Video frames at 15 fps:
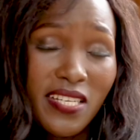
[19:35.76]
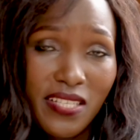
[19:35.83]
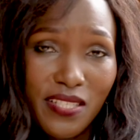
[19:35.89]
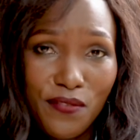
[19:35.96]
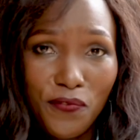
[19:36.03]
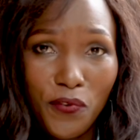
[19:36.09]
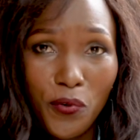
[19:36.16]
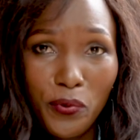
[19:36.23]

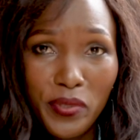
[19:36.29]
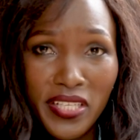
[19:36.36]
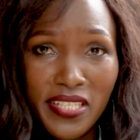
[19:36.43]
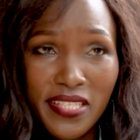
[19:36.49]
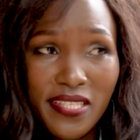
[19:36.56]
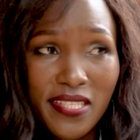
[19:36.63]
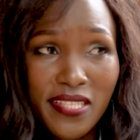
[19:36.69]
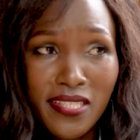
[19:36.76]
Yes, 4
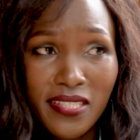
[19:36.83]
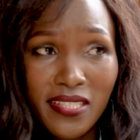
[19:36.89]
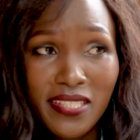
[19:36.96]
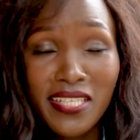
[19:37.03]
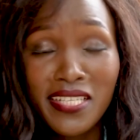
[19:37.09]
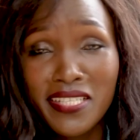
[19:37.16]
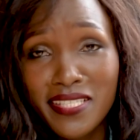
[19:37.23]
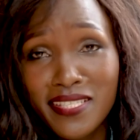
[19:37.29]
weeks.
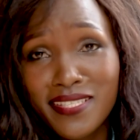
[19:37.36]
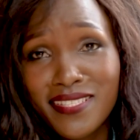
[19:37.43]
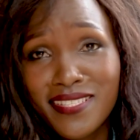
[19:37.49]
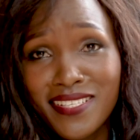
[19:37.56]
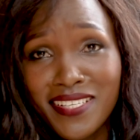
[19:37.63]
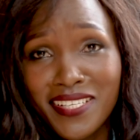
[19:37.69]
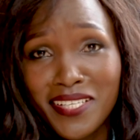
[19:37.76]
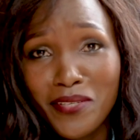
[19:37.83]
Yes.
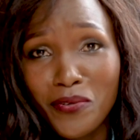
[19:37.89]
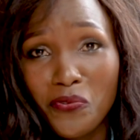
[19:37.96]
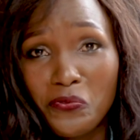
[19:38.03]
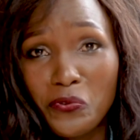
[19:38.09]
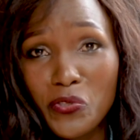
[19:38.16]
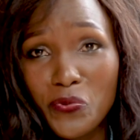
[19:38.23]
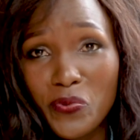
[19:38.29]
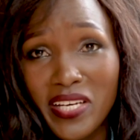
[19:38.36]
Of
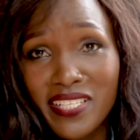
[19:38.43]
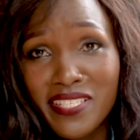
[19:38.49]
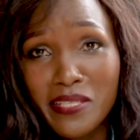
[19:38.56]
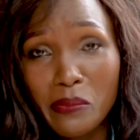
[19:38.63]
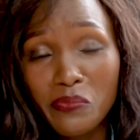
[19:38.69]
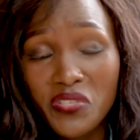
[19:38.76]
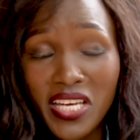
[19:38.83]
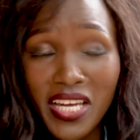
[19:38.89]
course, we had
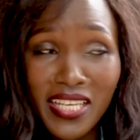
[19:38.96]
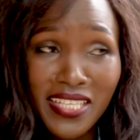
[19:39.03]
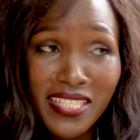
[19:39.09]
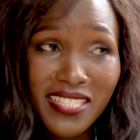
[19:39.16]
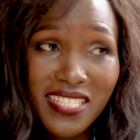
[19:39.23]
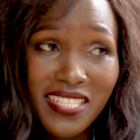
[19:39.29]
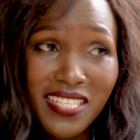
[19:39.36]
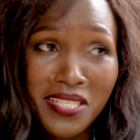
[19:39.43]
some
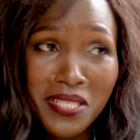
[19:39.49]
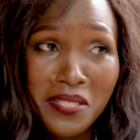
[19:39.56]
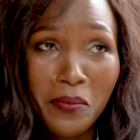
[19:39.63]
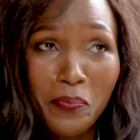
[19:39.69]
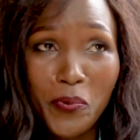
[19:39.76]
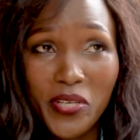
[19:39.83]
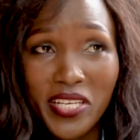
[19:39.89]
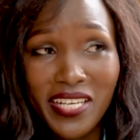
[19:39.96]
challenges. The
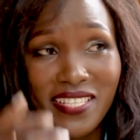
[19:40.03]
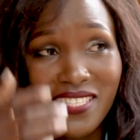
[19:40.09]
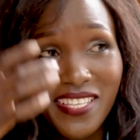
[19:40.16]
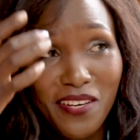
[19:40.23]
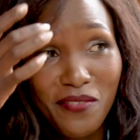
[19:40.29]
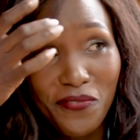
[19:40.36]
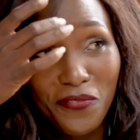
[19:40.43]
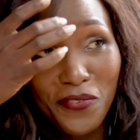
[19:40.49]
products
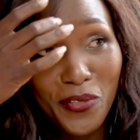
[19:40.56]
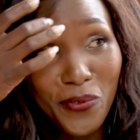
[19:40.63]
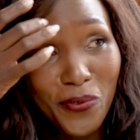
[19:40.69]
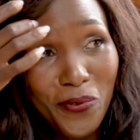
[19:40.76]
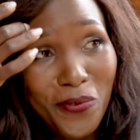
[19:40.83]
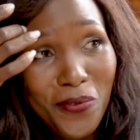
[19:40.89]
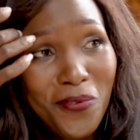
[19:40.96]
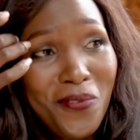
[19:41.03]
are
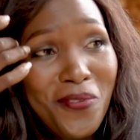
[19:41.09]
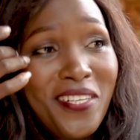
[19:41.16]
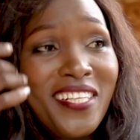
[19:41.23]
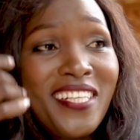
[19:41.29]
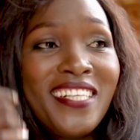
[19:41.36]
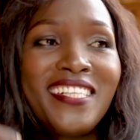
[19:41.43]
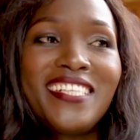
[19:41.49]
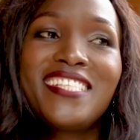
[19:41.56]
few.
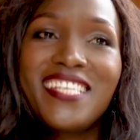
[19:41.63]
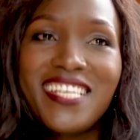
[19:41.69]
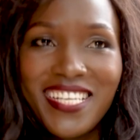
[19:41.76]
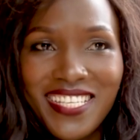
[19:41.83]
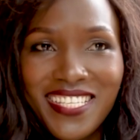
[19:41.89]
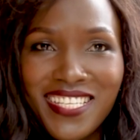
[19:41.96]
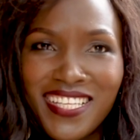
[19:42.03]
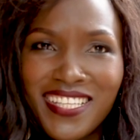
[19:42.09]

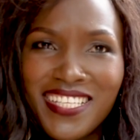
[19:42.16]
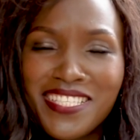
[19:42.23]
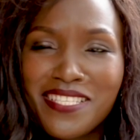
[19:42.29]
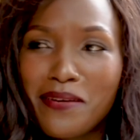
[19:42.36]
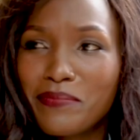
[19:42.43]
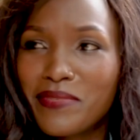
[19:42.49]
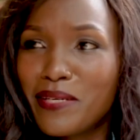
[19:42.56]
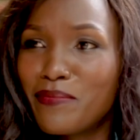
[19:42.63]
Yes, and then
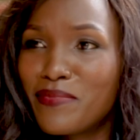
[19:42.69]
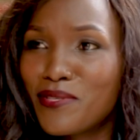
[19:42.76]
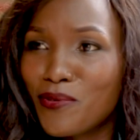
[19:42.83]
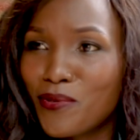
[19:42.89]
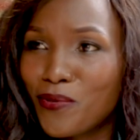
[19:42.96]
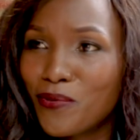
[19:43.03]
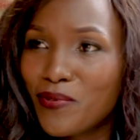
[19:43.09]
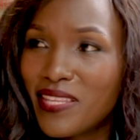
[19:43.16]
sometimes
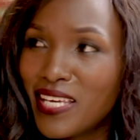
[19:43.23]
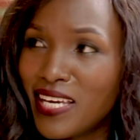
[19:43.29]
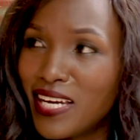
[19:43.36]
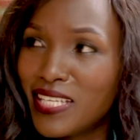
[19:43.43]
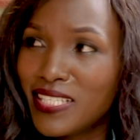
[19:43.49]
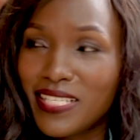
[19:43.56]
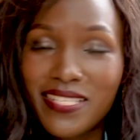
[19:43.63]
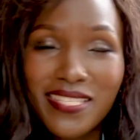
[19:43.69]
you're there
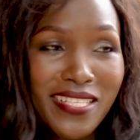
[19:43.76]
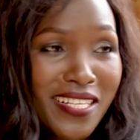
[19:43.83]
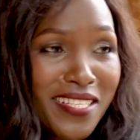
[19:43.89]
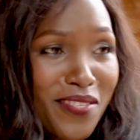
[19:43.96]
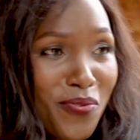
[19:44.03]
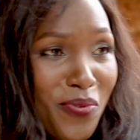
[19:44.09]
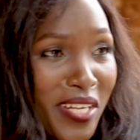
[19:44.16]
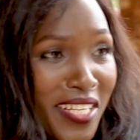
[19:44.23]
and it
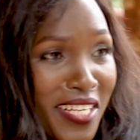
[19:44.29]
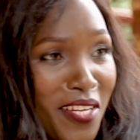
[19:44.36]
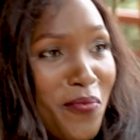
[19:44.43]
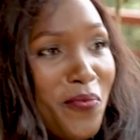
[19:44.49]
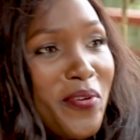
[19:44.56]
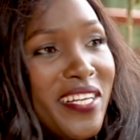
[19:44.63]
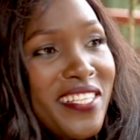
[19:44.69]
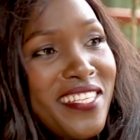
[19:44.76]
starts
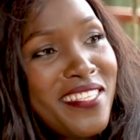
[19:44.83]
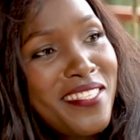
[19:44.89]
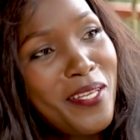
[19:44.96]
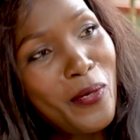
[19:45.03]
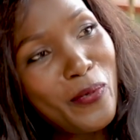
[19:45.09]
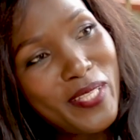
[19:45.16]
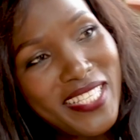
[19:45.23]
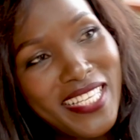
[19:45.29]
raining. We are just
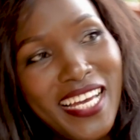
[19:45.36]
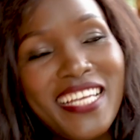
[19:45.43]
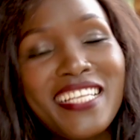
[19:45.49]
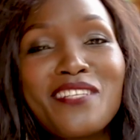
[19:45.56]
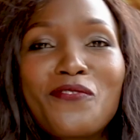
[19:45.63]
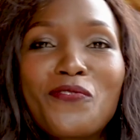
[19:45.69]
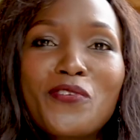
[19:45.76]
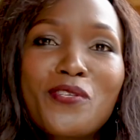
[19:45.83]
outside
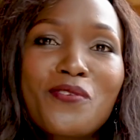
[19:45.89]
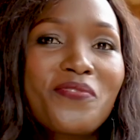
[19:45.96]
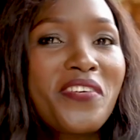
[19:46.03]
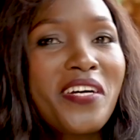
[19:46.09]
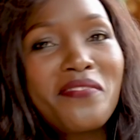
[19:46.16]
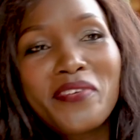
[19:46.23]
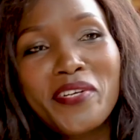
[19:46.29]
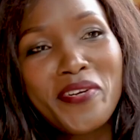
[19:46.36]
in front of
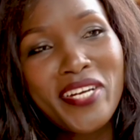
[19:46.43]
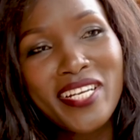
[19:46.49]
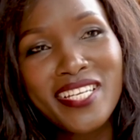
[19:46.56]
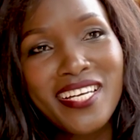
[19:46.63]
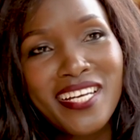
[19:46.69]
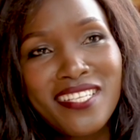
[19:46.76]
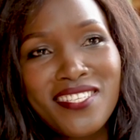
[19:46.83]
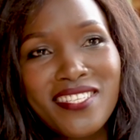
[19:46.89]
our
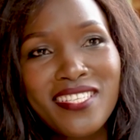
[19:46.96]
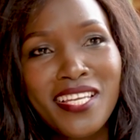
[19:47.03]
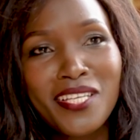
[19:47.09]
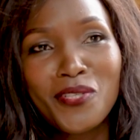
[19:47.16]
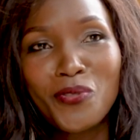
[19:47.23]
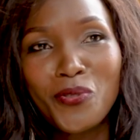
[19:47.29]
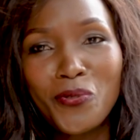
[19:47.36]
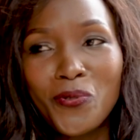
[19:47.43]
veranda. And she's
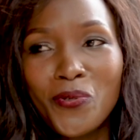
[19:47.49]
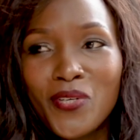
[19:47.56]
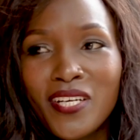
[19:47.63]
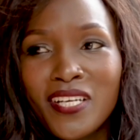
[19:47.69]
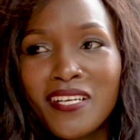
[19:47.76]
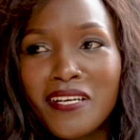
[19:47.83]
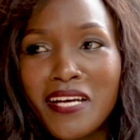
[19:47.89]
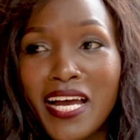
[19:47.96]
like,
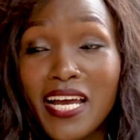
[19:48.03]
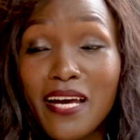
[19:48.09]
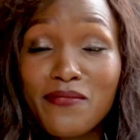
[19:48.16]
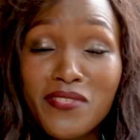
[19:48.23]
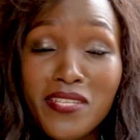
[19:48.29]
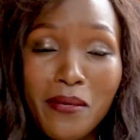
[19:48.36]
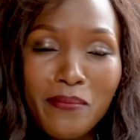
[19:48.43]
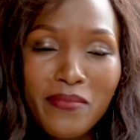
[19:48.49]
I have
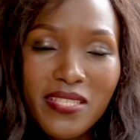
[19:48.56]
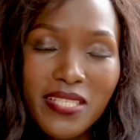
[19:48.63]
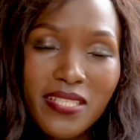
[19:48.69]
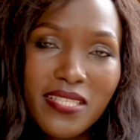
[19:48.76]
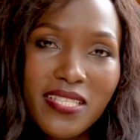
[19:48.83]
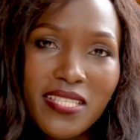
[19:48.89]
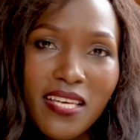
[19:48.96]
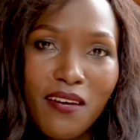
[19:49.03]
some
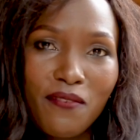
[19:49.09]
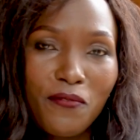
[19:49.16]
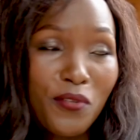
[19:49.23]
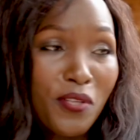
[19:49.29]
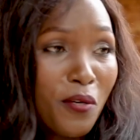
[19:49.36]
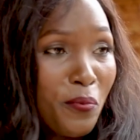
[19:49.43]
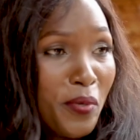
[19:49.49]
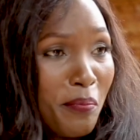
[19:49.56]
seats here for
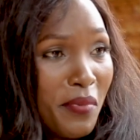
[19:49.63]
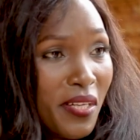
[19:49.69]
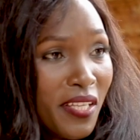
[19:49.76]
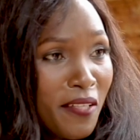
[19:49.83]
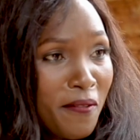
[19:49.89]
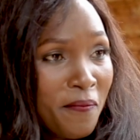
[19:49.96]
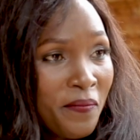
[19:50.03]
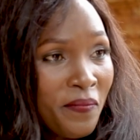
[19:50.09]
the
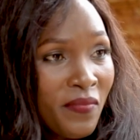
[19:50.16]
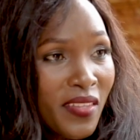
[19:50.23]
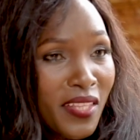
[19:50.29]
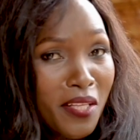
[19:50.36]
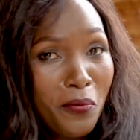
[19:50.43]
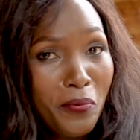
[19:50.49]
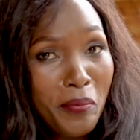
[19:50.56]
women, the